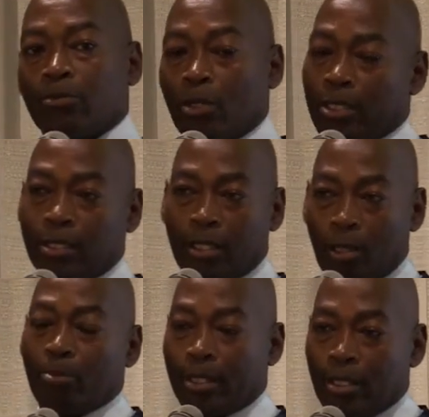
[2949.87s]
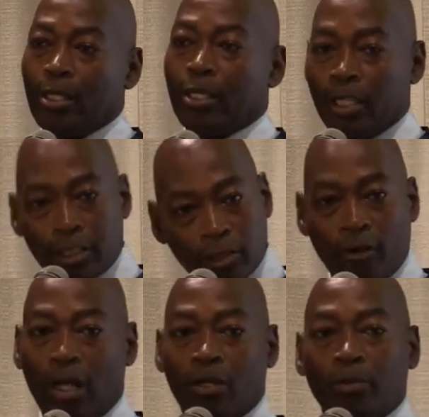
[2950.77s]
well, didn't help, but he just
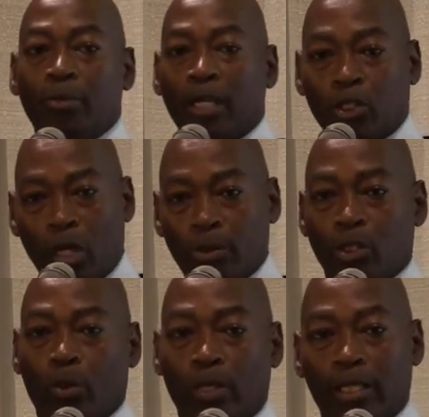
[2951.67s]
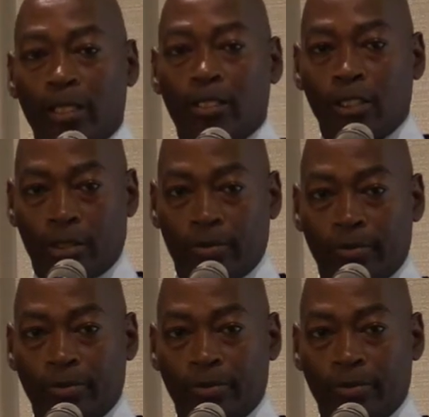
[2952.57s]
followed up to make sure I was doing what I needed to do.